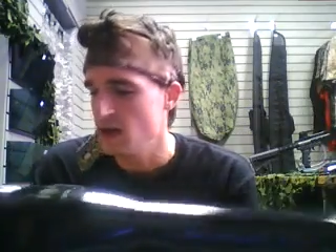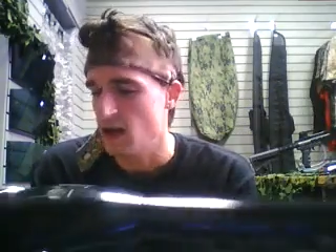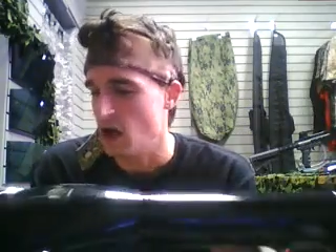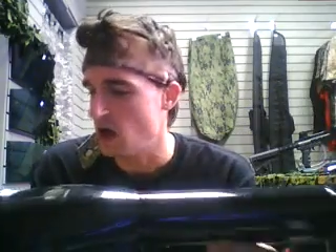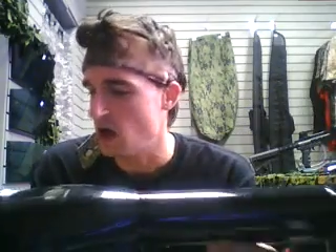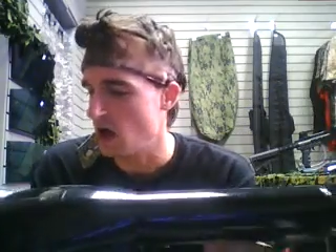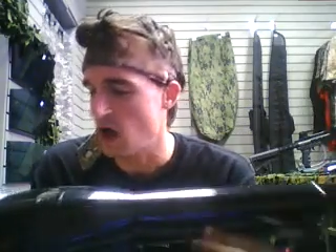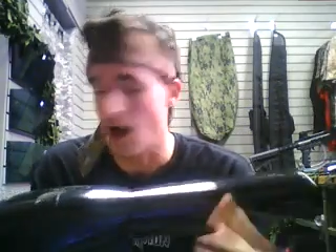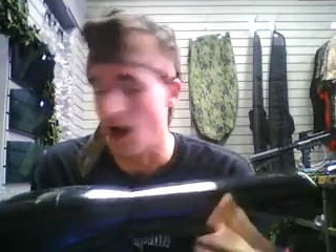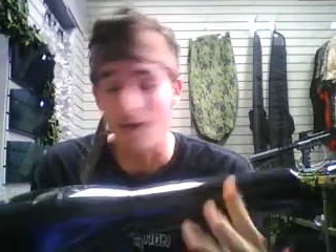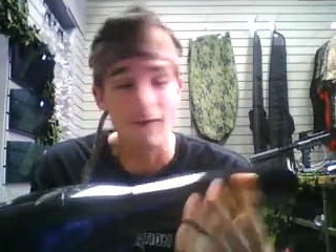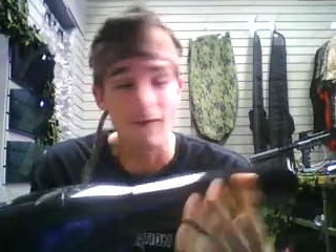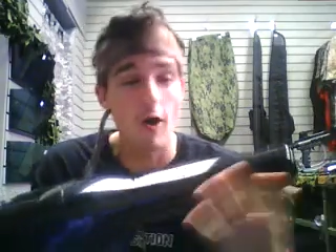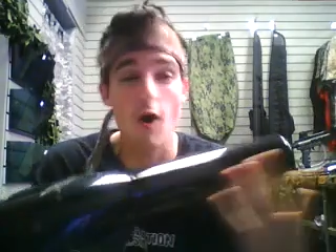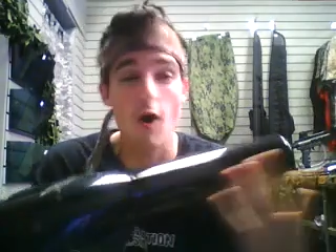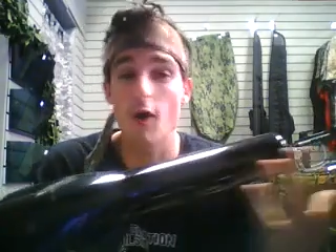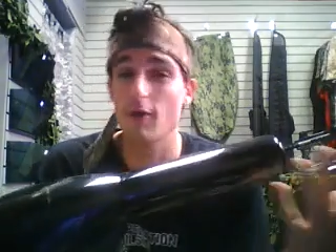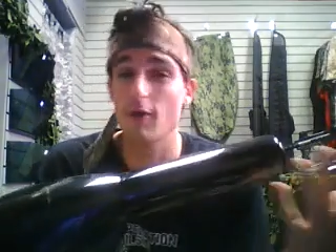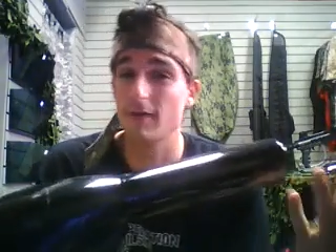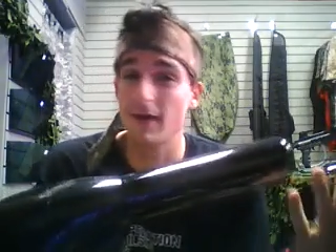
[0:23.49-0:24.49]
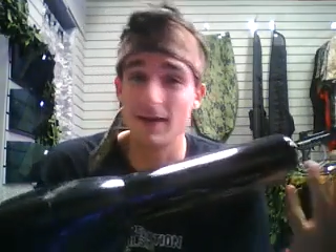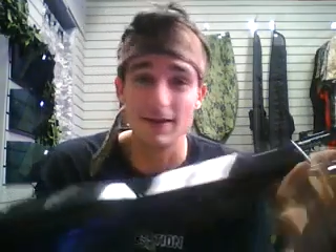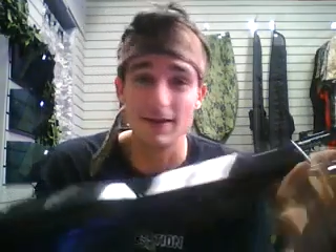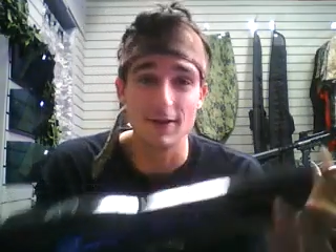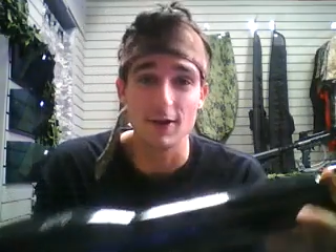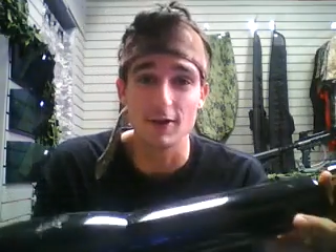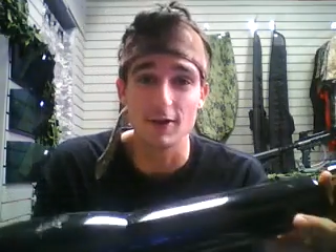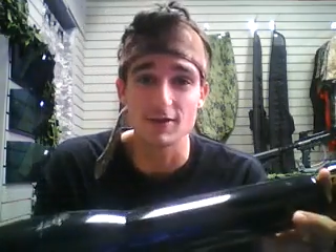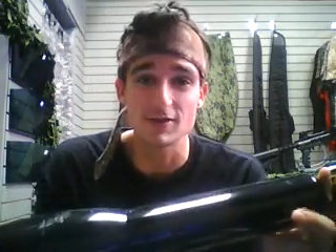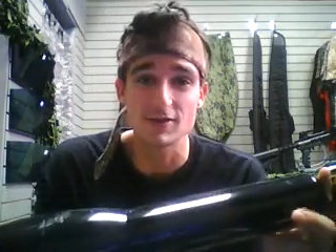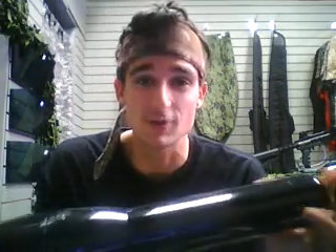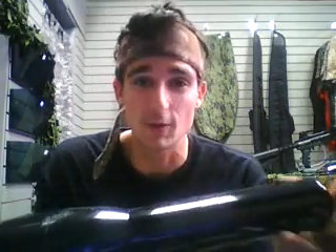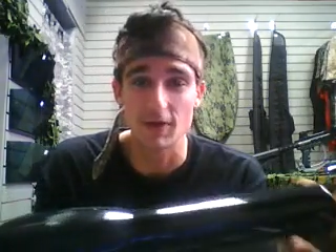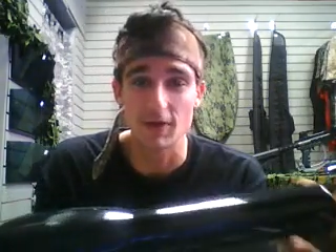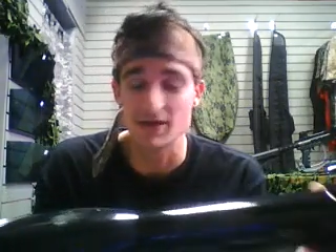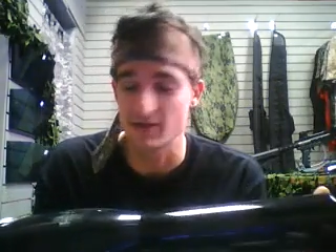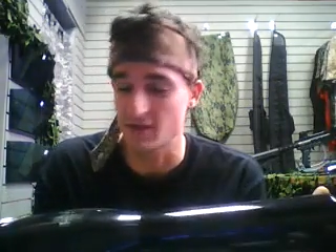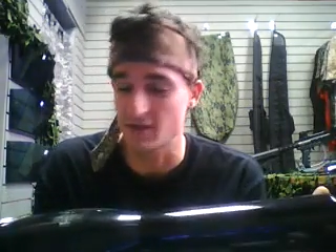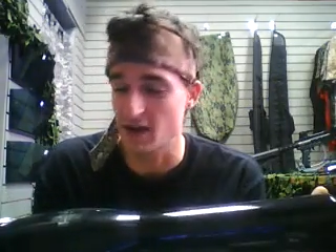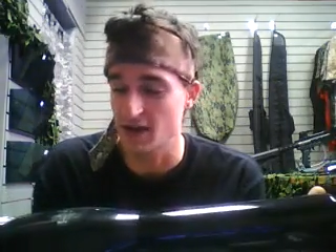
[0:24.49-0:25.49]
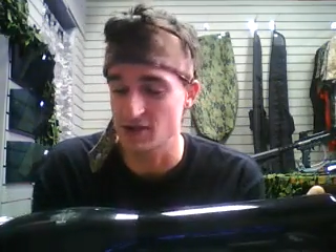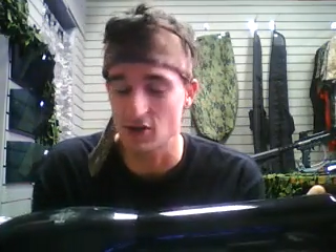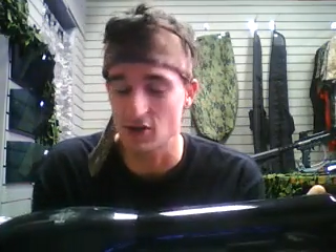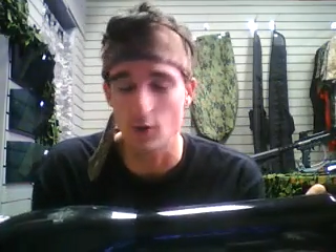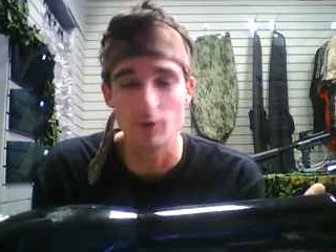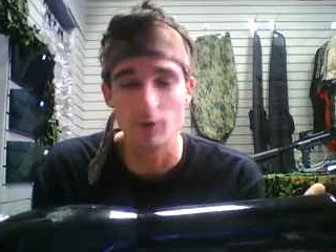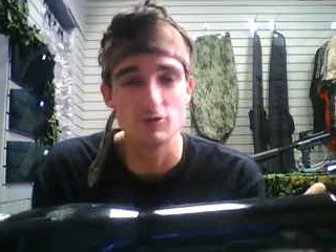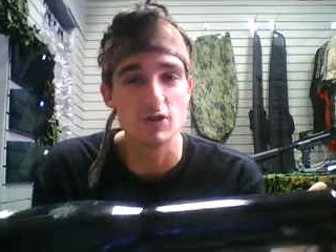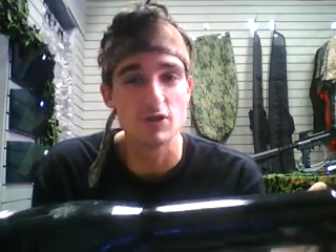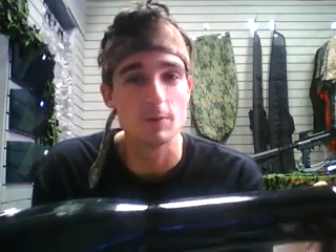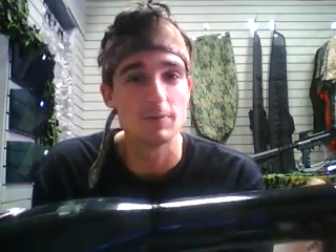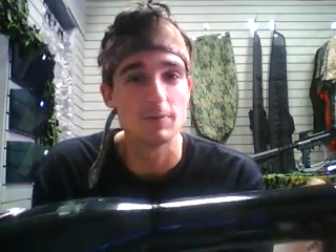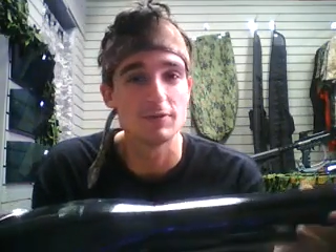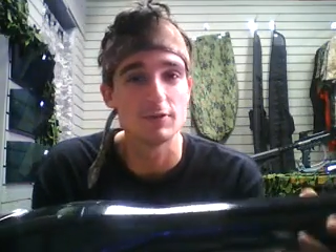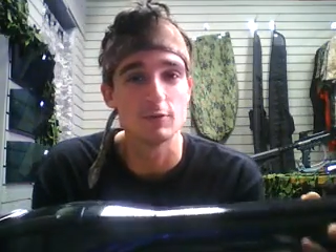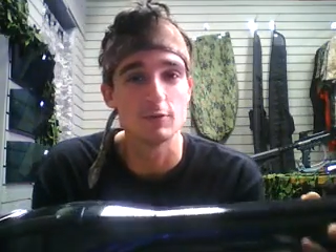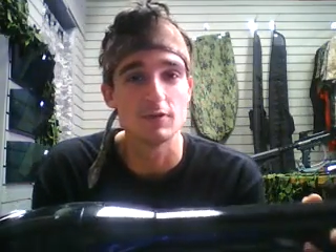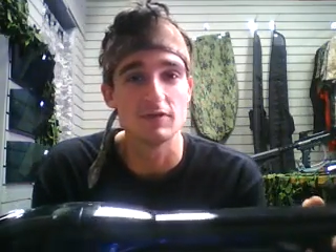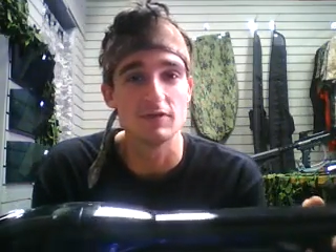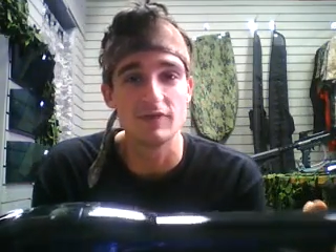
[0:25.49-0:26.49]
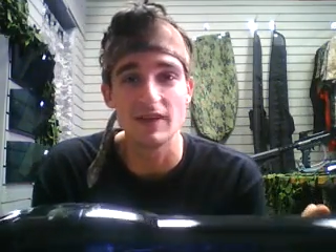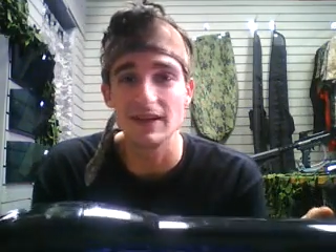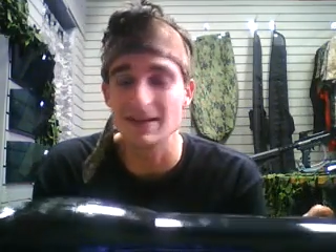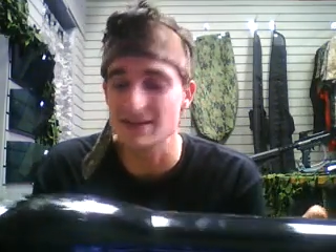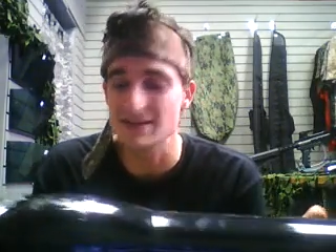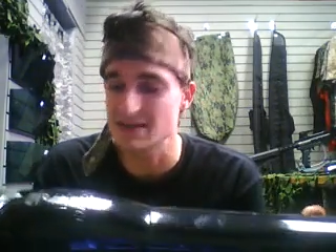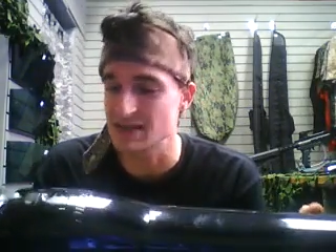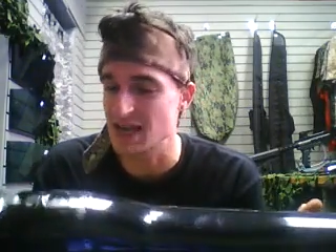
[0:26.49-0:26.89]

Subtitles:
I've already heard stories of guys jumping through ravines,